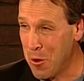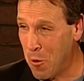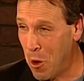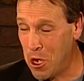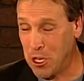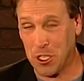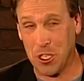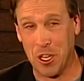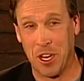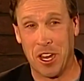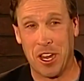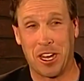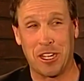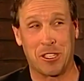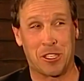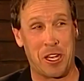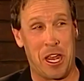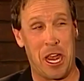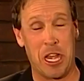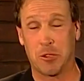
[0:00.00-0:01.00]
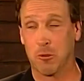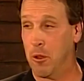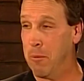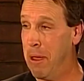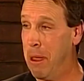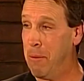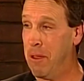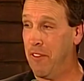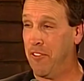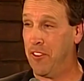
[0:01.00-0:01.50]
Worst thing you could say is, well,
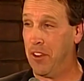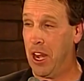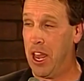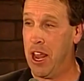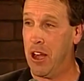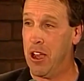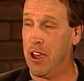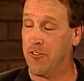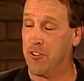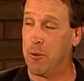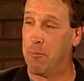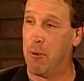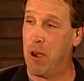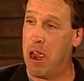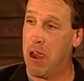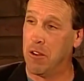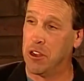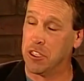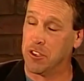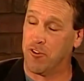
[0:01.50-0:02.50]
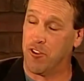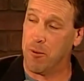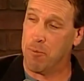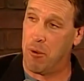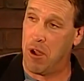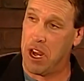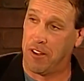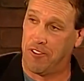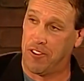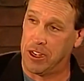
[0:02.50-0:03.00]
maybe if you laid off the brownies for
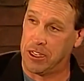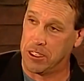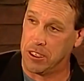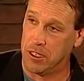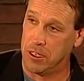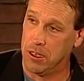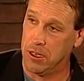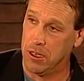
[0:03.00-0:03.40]
breakfast.